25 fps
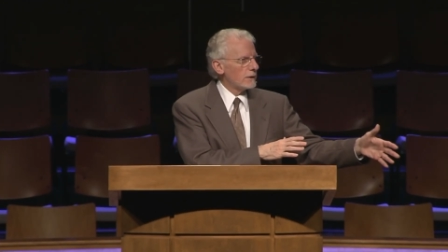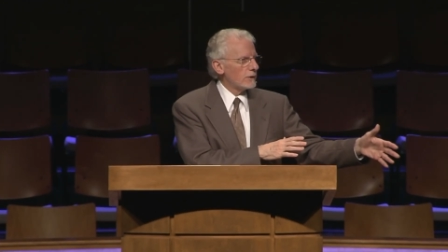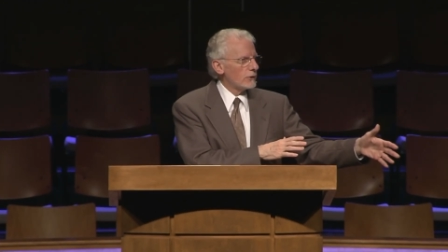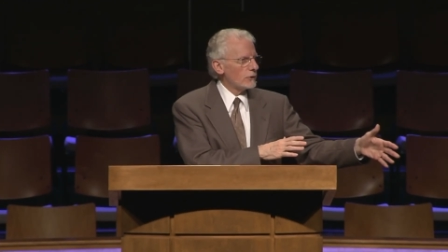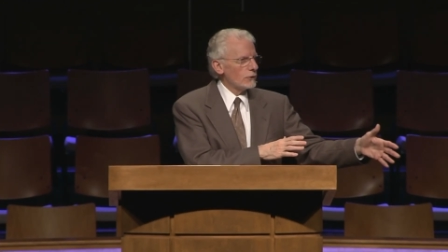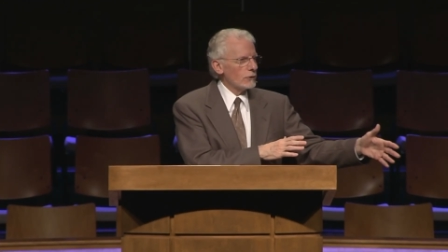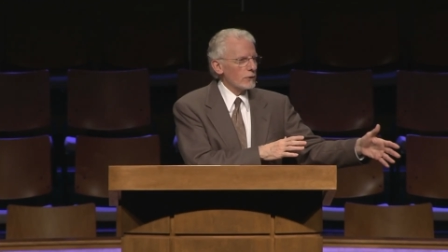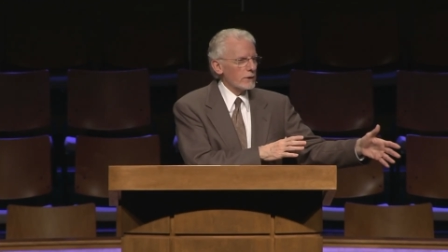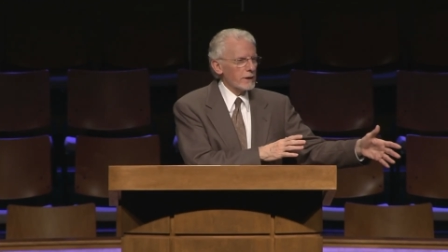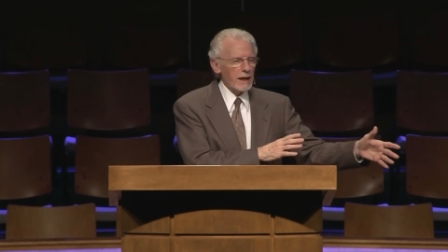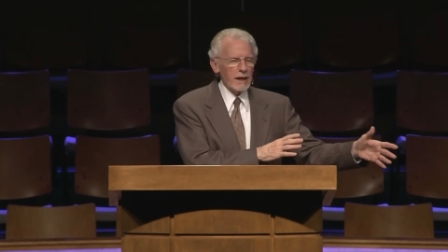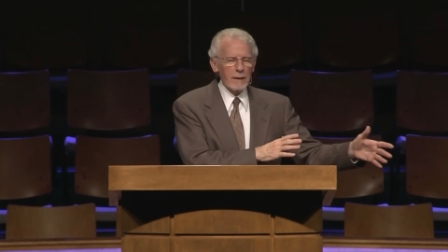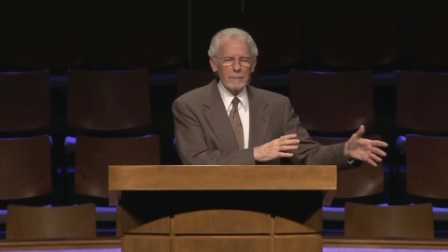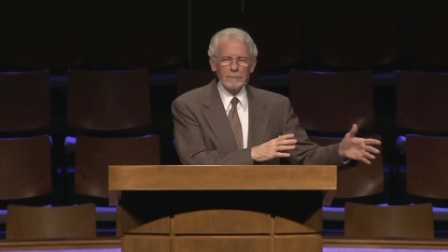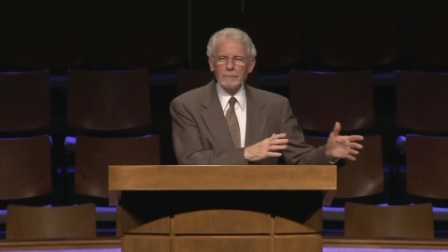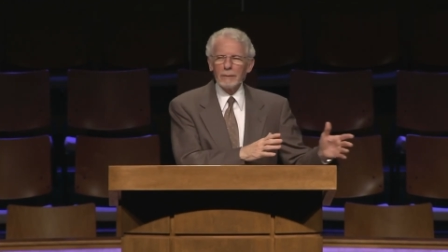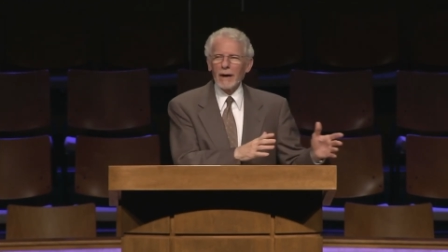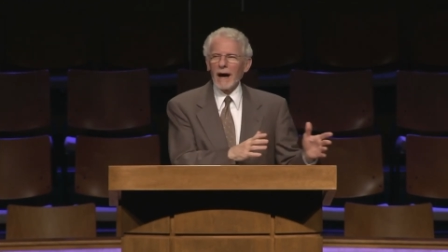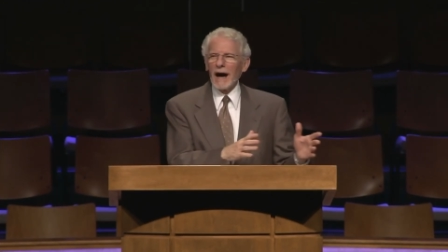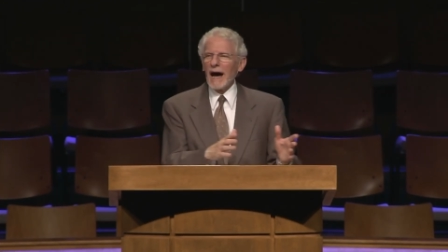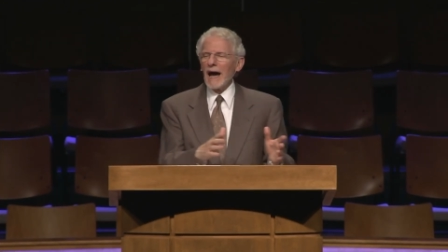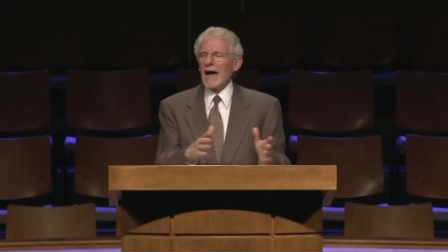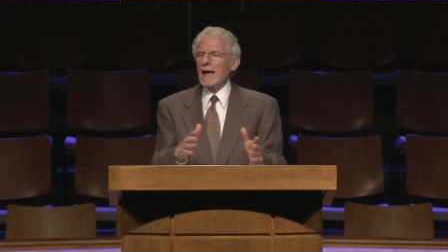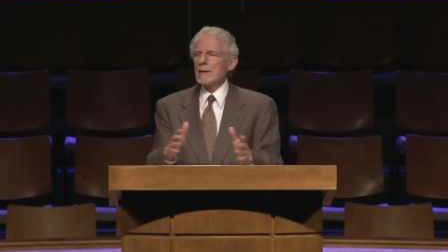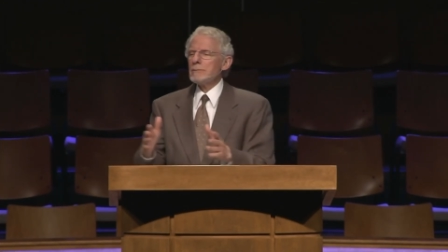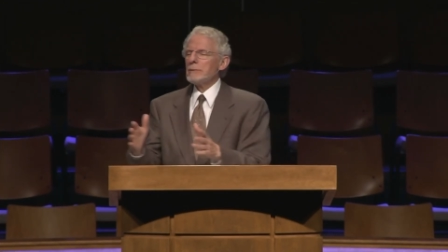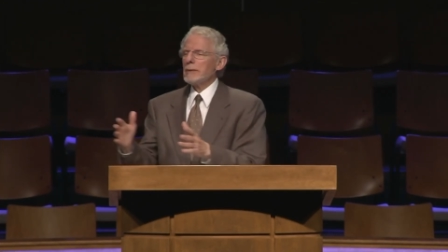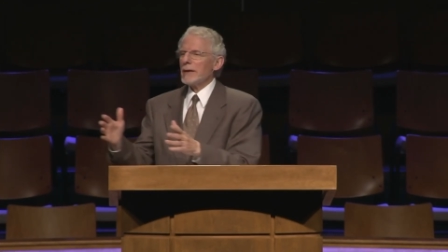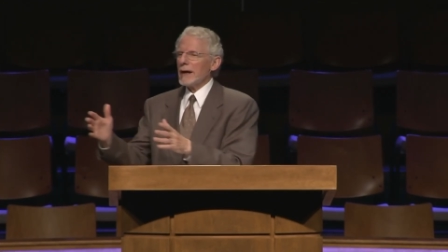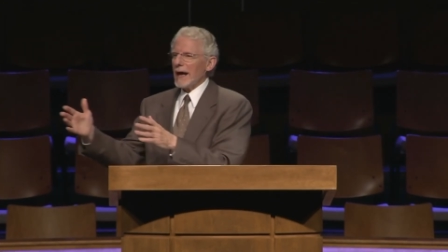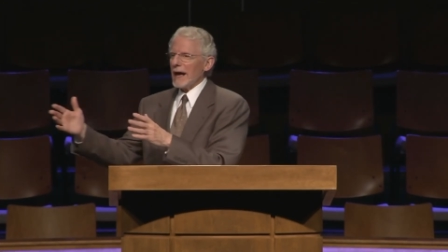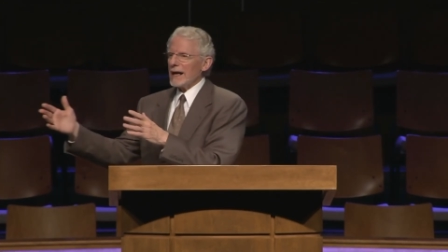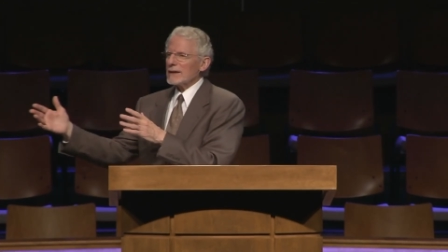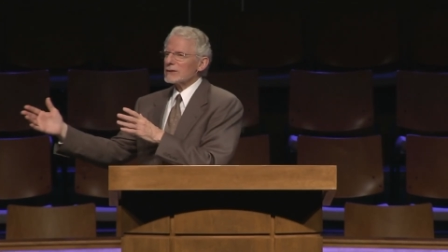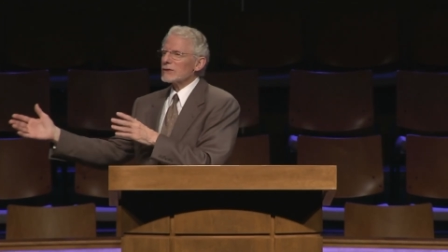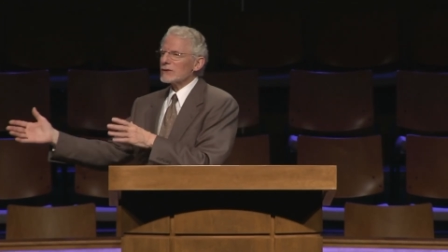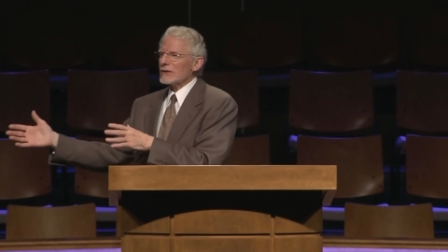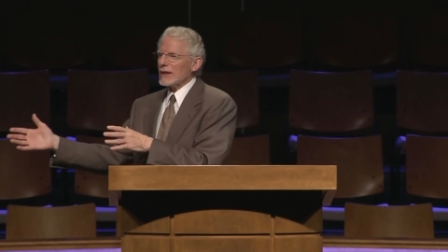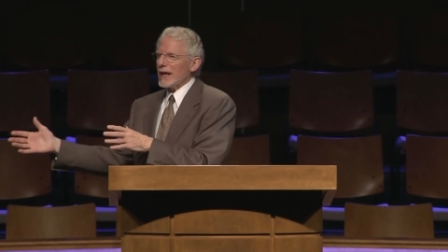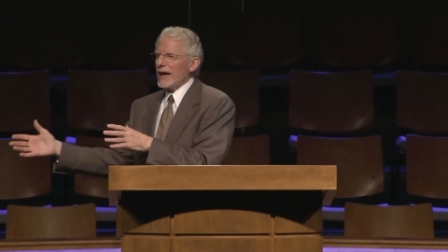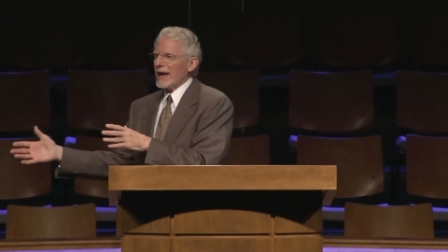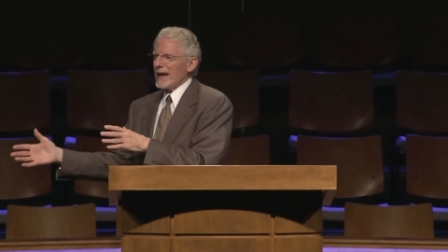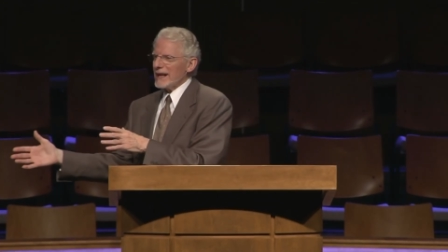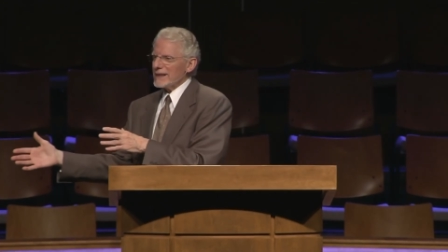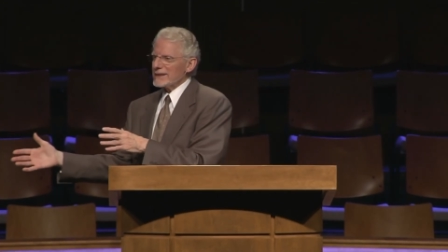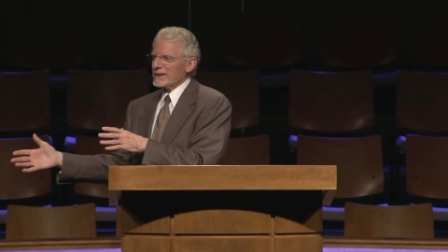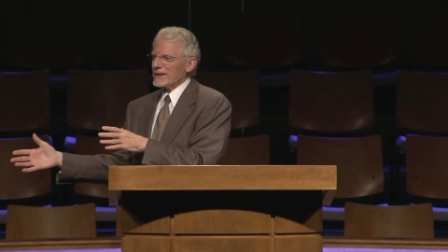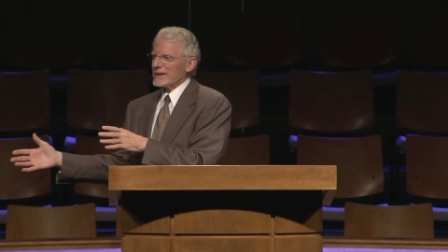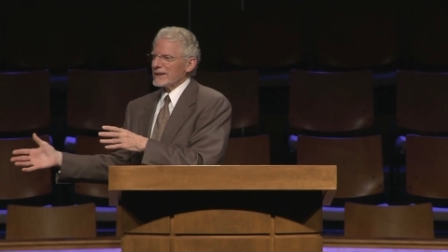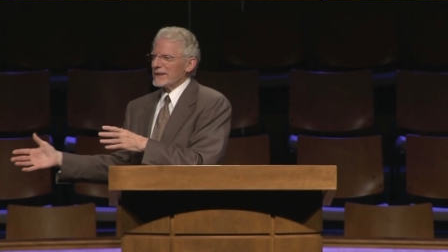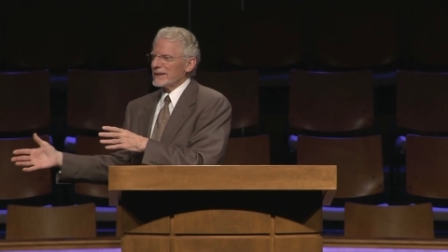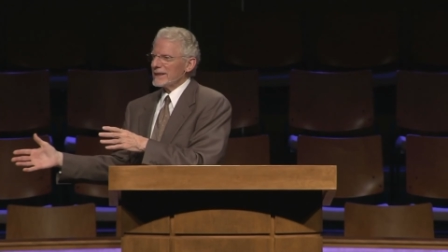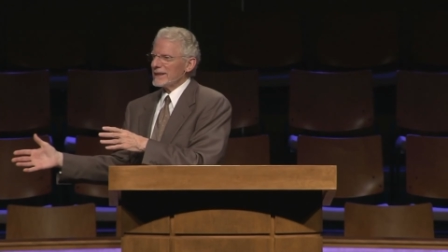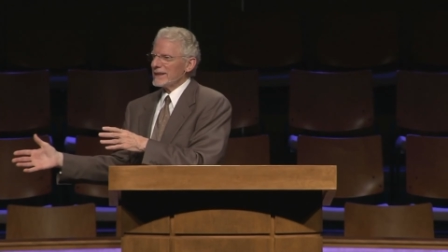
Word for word: You can't bypass that.